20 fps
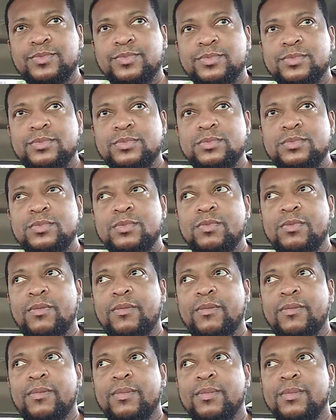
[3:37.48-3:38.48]

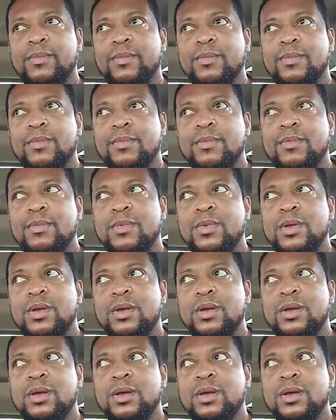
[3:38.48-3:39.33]
Nothing is said.